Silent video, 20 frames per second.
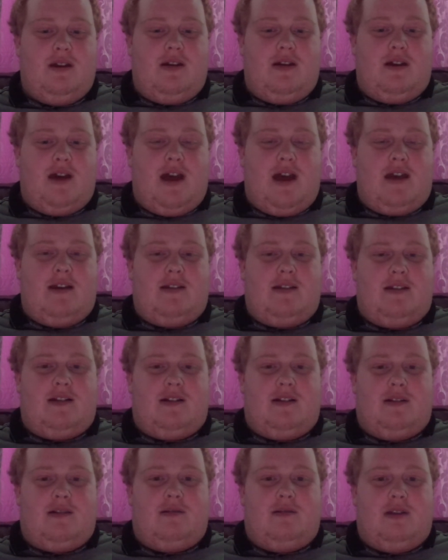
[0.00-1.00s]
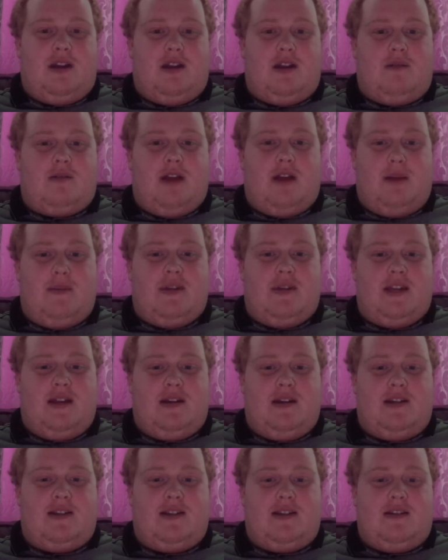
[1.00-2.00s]
anything, you know, coming down
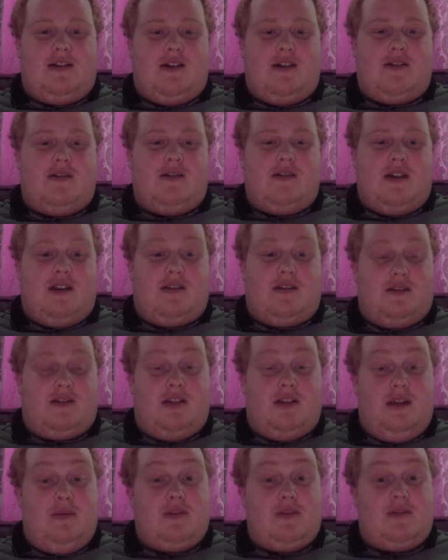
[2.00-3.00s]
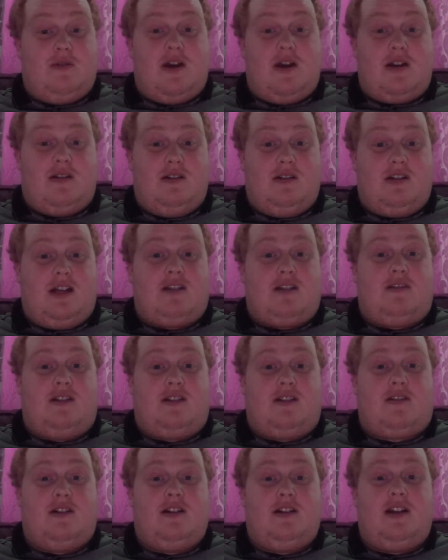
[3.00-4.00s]
his side, and he was quite good actually,
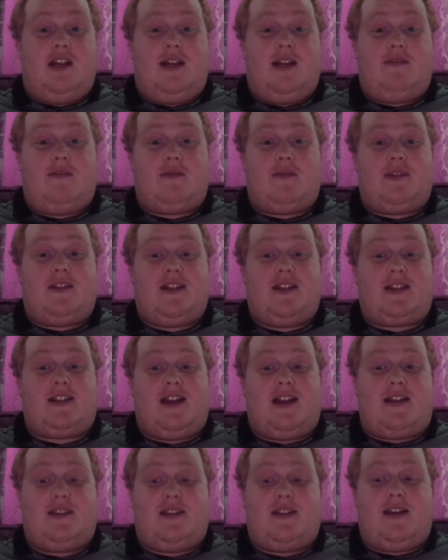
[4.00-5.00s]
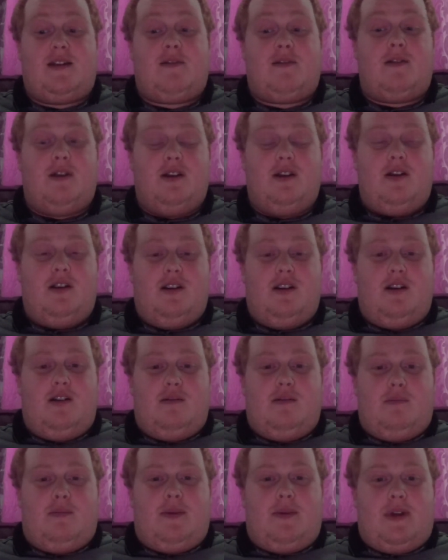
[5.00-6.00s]
so I'm going to give him a 6 out of
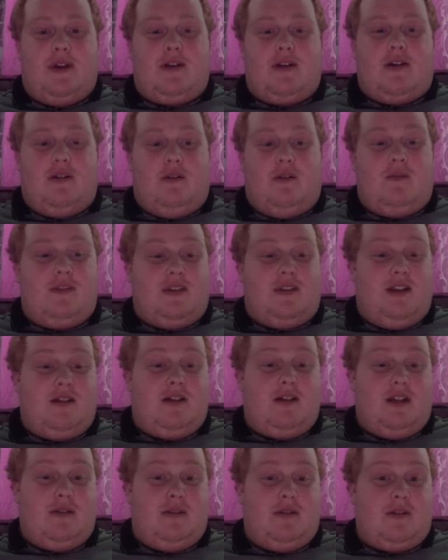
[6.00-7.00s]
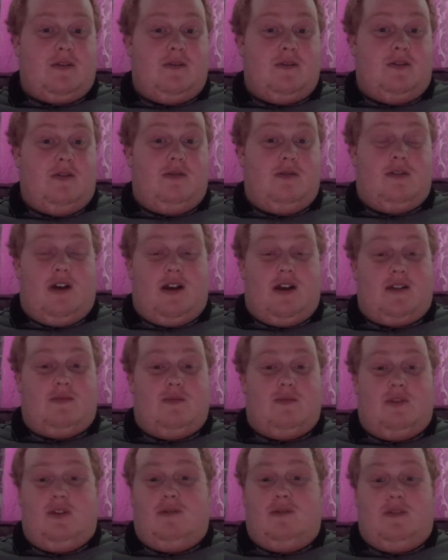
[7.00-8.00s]
10. But obviously I'm going to ask you guys
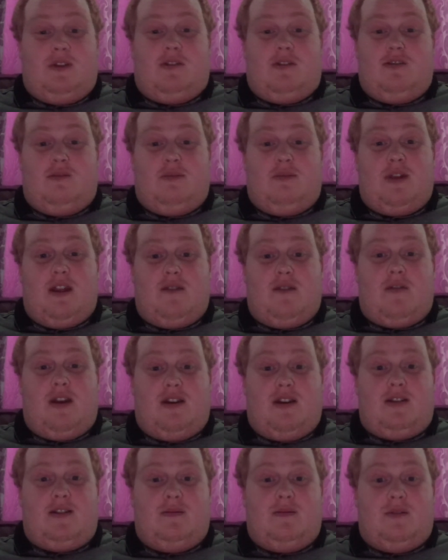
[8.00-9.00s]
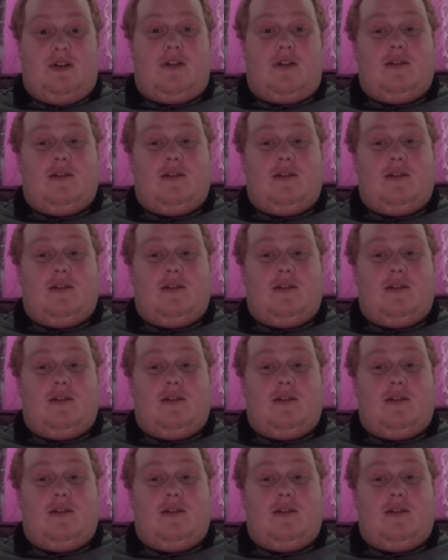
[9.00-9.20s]
what you think your player ratings were.